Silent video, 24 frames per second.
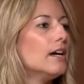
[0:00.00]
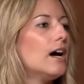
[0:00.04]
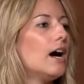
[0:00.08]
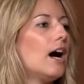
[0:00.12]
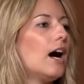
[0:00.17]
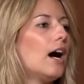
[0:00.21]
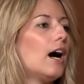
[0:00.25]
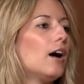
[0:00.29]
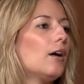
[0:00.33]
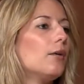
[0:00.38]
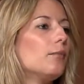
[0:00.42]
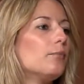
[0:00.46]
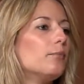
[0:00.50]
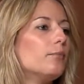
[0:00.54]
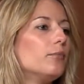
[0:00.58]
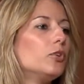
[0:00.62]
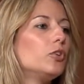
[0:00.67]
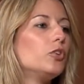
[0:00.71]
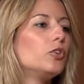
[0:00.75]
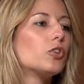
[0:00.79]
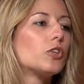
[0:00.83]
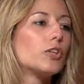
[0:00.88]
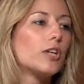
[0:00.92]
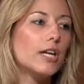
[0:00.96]

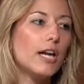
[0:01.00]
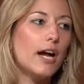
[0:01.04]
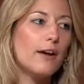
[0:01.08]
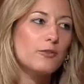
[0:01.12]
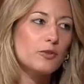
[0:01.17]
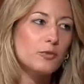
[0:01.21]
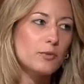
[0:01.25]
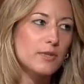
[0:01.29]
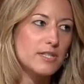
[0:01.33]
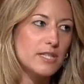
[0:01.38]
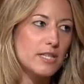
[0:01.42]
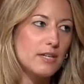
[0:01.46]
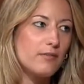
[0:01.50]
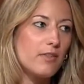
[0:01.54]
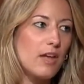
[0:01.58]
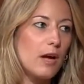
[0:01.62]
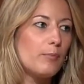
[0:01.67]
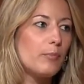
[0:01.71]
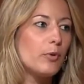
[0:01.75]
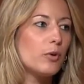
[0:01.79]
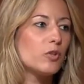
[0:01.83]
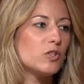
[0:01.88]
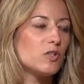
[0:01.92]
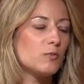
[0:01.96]
You're going to have to receive
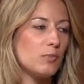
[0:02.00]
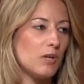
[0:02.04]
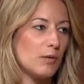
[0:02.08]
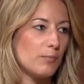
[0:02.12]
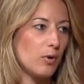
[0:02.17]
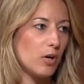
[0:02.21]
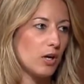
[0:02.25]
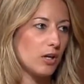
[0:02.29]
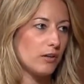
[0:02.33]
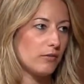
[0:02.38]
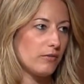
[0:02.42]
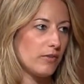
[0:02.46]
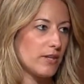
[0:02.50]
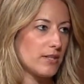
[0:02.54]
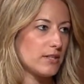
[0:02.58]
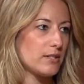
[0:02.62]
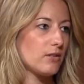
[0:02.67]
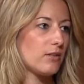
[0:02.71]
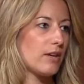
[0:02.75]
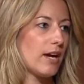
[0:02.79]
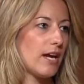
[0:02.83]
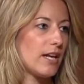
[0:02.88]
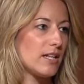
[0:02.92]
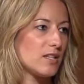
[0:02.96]
that bill to be a part of this,
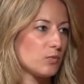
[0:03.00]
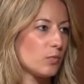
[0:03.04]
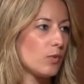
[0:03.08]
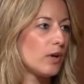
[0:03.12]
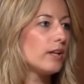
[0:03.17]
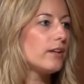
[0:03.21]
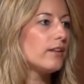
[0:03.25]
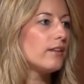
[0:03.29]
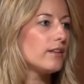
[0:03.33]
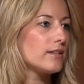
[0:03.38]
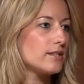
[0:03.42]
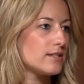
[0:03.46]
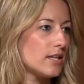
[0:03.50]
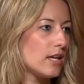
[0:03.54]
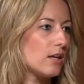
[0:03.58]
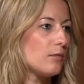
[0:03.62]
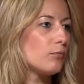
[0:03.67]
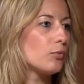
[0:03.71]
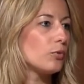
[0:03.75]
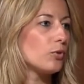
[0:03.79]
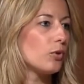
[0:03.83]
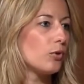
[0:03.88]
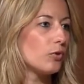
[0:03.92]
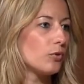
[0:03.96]
okay? It's one and the same
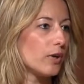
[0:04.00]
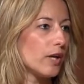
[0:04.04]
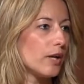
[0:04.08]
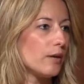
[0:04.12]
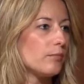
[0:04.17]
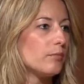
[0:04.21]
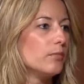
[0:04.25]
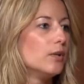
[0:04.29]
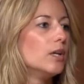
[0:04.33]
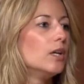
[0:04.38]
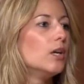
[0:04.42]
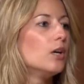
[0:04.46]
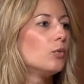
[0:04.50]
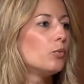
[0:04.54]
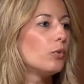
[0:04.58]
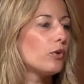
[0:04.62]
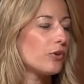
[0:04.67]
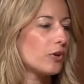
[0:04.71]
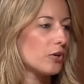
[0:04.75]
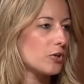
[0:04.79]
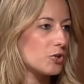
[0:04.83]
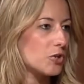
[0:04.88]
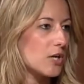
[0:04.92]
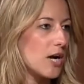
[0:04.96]
program with
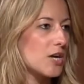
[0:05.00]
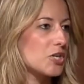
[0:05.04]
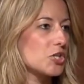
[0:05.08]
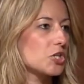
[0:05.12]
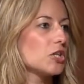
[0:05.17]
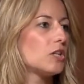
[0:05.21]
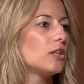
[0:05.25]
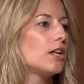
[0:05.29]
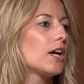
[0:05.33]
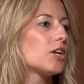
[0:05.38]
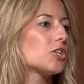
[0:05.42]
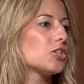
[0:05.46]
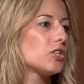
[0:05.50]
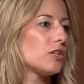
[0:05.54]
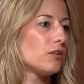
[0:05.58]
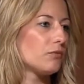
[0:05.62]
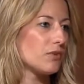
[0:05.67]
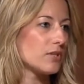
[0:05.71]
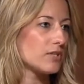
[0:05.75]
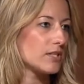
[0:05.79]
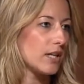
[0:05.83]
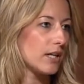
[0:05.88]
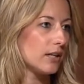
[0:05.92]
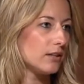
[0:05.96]
our trash collection and
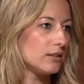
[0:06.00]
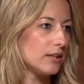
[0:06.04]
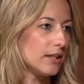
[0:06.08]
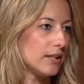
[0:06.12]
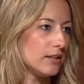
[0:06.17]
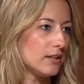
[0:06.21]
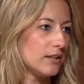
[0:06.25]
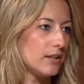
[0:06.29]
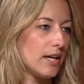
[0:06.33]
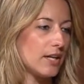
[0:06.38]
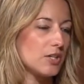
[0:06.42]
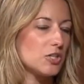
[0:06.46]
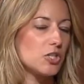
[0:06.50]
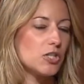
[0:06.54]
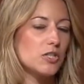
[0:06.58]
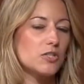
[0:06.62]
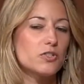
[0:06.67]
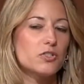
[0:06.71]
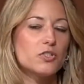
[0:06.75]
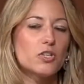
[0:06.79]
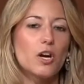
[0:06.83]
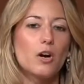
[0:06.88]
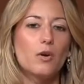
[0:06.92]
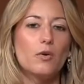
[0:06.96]
recycling collection.
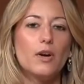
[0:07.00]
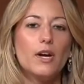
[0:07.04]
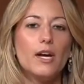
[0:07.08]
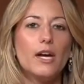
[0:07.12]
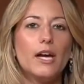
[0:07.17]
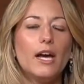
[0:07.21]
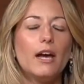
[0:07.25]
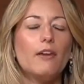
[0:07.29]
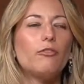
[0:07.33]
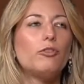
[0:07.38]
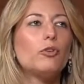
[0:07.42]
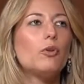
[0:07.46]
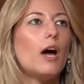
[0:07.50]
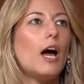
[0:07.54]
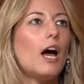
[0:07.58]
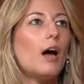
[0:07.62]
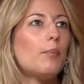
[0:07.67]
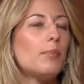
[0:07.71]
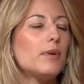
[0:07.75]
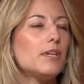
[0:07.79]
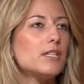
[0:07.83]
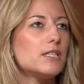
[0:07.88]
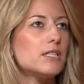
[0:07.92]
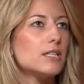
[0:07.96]
So if you
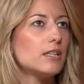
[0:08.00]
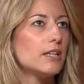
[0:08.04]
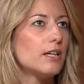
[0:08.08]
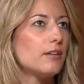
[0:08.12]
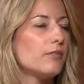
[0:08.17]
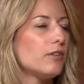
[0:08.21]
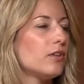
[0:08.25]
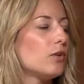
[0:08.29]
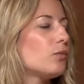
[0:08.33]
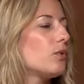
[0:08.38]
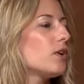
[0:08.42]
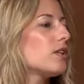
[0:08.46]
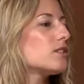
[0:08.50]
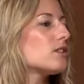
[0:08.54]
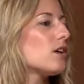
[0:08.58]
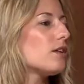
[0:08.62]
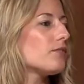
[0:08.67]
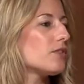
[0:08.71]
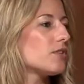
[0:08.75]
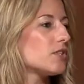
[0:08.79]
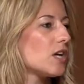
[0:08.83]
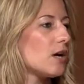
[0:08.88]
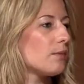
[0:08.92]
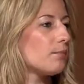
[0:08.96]
happen to live, and the ones off
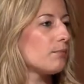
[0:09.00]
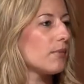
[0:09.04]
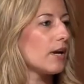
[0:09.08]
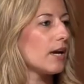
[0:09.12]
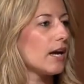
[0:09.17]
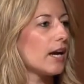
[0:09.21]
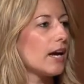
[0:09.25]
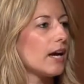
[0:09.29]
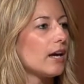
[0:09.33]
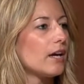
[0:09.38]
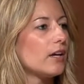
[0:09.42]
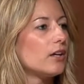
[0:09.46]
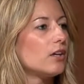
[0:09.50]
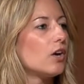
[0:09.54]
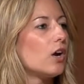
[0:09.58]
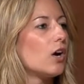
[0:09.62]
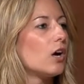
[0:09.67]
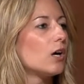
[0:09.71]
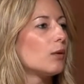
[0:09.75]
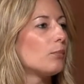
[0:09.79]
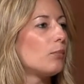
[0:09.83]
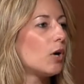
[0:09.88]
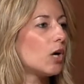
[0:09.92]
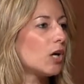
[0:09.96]
the top of my head
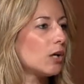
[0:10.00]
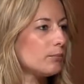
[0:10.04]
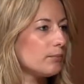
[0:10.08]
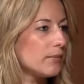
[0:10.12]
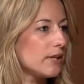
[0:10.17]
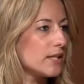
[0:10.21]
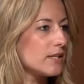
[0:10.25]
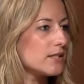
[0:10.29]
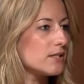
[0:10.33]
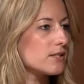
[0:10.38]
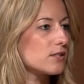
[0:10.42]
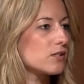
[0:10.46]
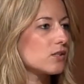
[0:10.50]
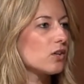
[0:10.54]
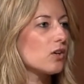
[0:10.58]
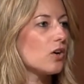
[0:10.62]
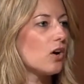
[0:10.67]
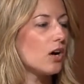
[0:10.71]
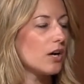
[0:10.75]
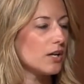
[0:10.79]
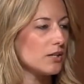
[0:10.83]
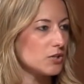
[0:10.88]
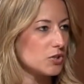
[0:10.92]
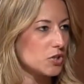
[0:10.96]
are apartments,
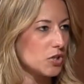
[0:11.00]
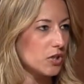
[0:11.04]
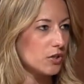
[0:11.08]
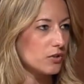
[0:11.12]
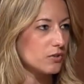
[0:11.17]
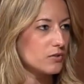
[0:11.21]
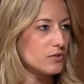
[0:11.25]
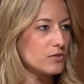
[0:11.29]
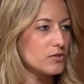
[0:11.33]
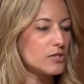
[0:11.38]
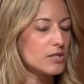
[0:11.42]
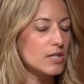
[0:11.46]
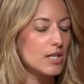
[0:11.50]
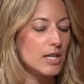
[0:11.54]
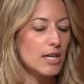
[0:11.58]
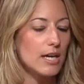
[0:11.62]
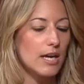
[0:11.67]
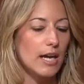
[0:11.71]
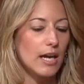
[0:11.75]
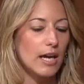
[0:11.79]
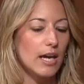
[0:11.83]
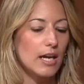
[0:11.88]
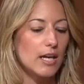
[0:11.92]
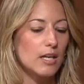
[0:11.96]
condos,
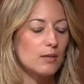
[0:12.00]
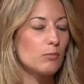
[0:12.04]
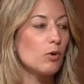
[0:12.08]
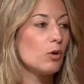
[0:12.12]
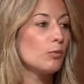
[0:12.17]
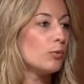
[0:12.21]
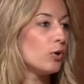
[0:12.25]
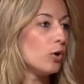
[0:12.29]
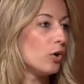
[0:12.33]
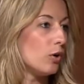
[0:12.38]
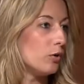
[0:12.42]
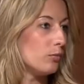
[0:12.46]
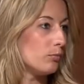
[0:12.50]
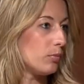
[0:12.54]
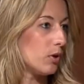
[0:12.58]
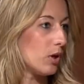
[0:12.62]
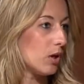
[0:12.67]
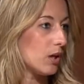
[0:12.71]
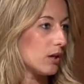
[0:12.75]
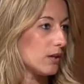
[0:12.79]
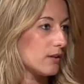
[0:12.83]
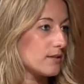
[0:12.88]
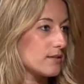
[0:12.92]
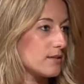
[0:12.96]
and mobile home
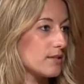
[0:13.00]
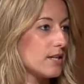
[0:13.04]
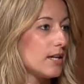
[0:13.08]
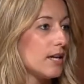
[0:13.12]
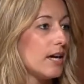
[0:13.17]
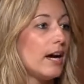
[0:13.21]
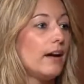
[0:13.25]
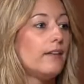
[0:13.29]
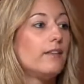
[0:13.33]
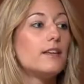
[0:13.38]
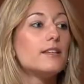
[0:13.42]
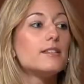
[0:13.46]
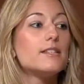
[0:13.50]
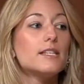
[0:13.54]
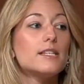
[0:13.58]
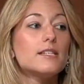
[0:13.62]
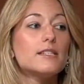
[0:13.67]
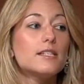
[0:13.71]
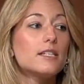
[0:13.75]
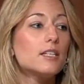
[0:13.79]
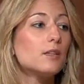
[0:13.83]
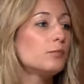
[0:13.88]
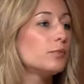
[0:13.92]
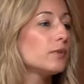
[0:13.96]
parks. And this
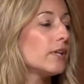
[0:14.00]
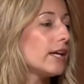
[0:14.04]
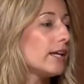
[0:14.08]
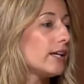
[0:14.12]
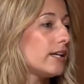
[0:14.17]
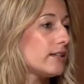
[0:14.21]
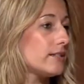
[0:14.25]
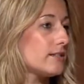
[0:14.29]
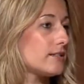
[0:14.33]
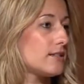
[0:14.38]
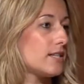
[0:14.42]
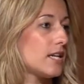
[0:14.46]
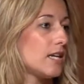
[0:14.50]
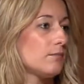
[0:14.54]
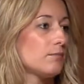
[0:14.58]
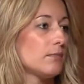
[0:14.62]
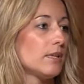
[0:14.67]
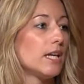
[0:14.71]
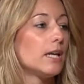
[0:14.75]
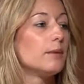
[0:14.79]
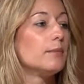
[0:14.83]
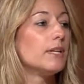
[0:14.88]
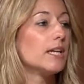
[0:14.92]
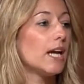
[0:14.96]
isn't a blanket
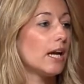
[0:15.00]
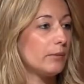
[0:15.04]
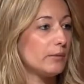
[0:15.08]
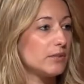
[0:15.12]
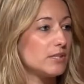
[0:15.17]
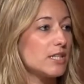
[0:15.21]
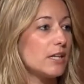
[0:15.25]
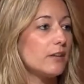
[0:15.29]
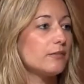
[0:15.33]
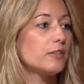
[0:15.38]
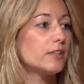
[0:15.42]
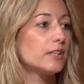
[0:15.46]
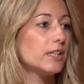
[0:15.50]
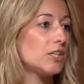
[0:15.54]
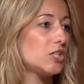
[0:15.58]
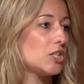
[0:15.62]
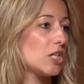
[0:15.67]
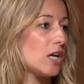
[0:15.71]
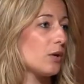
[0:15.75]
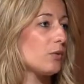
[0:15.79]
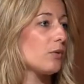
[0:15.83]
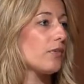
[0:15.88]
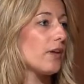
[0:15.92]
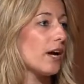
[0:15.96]
statement. I mean, I would definitely
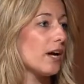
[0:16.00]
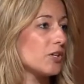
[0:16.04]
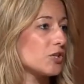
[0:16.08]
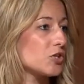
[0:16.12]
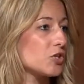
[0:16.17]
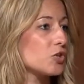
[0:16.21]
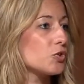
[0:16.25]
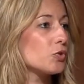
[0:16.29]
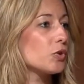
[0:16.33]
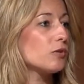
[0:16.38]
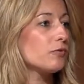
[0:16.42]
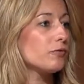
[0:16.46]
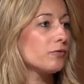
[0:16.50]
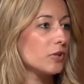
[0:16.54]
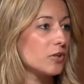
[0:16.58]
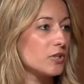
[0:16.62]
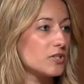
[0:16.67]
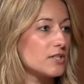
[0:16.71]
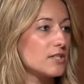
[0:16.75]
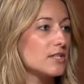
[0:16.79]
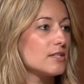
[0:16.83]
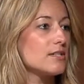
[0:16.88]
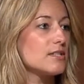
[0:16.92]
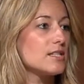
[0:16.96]
check with At Your Door
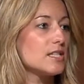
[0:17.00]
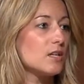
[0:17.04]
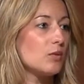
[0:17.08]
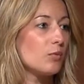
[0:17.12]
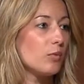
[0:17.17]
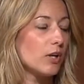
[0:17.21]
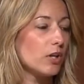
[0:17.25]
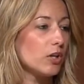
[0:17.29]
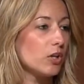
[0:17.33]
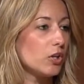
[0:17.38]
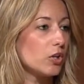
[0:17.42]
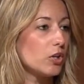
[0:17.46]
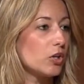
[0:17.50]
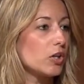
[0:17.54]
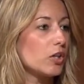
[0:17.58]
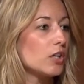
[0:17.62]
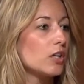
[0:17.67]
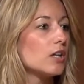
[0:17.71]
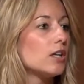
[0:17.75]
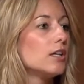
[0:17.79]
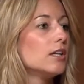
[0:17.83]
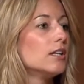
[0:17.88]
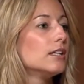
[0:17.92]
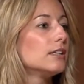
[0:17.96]
first and see what
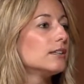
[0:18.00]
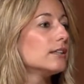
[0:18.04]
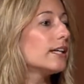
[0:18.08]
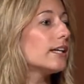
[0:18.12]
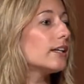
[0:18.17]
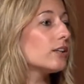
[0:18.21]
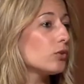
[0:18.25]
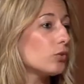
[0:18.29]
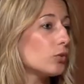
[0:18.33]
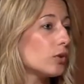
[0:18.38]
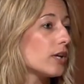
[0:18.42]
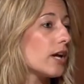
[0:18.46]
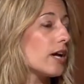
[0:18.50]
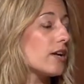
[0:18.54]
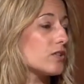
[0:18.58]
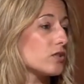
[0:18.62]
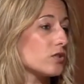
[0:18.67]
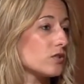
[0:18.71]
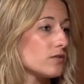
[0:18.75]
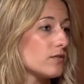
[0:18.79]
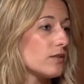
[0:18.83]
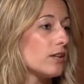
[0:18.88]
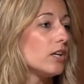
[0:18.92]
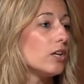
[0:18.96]
your landlord has,
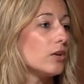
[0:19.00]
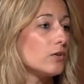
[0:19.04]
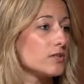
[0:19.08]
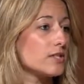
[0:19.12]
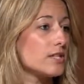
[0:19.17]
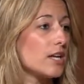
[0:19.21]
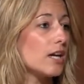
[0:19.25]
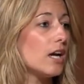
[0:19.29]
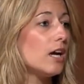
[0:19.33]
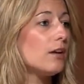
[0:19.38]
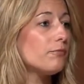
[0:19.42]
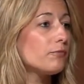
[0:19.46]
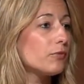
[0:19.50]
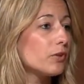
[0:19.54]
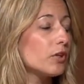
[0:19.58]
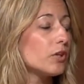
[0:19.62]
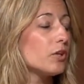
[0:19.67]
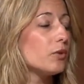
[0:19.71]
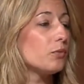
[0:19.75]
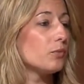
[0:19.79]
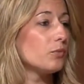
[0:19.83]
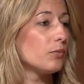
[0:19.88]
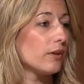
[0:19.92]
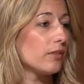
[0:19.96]
set up for
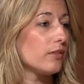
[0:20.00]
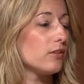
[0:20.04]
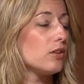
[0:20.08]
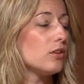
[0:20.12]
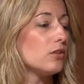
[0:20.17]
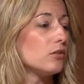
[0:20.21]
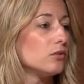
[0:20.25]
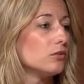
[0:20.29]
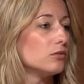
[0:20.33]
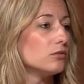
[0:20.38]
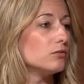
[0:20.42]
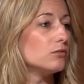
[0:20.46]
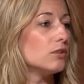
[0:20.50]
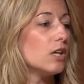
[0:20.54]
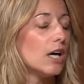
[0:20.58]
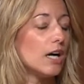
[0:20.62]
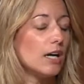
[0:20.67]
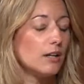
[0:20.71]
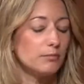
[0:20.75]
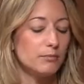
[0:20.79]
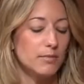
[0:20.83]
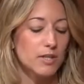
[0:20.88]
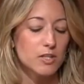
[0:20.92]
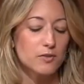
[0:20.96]
you with you
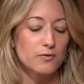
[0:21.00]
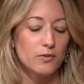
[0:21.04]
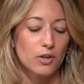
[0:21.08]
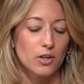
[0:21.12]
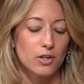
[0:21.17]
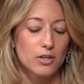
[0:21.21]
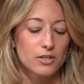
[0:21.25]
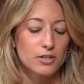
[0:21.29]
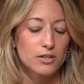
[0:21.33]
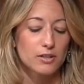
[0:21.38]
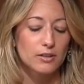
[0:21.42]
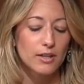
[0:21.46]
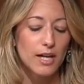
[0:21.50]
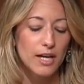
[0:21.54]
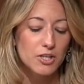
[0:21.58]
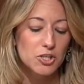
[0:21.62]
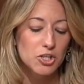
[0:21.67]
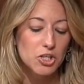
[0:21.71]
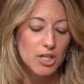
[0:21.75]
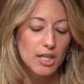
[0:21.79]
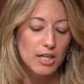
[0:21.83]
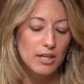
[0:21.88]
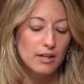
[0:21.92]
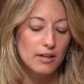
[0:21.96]
as far as
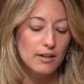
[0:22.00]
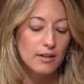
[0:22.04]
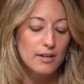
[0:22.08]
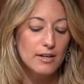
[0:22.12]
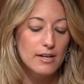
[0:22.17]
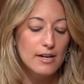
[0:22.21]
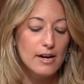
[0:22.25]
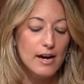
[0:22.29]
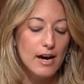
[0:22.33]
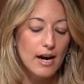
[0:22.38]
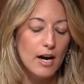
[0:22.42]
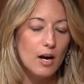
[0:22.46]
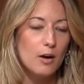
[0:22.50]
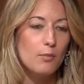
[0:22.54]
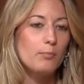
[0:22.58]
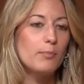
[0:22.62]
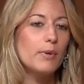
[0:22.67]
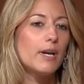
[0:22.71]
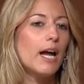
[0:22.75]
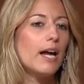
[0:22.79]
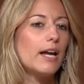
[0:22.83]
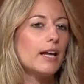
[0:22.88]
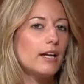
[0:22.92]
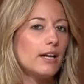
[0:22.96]
collection.
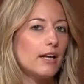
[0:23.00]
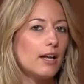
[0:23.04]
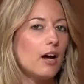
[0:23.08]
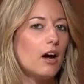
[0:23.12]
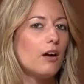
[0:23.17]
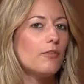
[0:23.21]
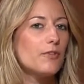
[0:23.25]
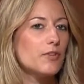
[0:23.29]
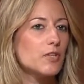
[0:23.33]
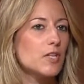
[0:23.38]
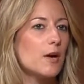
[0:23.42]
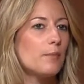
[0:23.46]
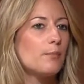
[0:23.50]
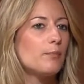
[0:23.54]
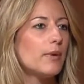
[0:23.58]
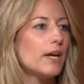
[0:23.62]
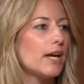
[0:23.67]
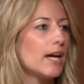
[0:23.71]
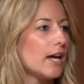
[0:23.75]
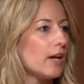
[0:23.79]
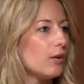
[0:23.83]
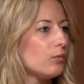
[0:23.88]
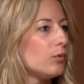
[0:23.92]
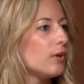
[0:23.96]
But I, off the top of my
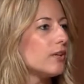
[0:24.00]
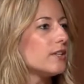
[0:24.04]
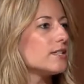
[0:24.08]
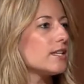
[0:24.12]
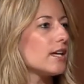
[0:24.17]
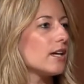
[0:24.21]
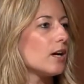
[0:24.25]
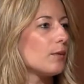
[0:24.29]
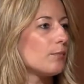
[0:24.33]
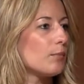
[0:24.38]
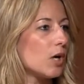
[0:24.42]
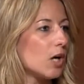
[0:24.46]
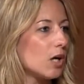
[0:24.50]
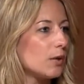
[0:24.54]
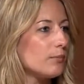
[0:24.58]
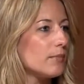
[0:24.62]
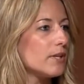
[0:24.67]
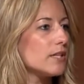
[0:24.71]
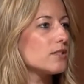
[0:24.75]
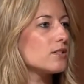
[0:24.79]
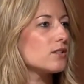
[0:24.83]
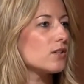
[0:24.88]
head, would say apartments,